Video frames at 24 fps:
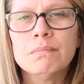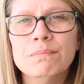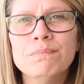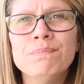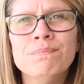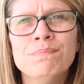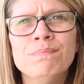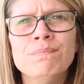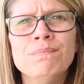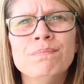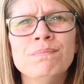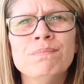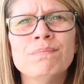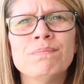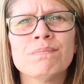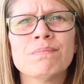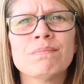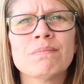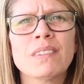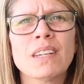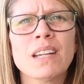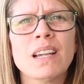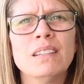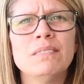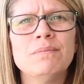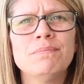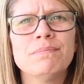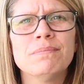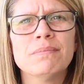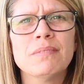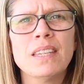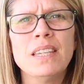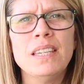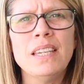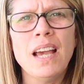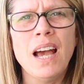Mm-hmm.
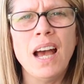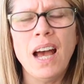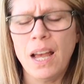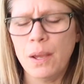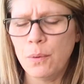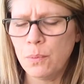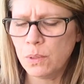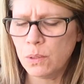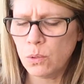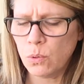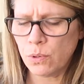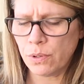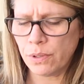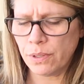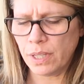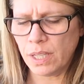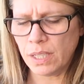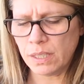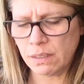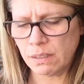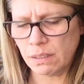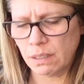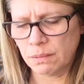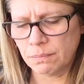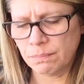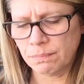Yeah, I will order this.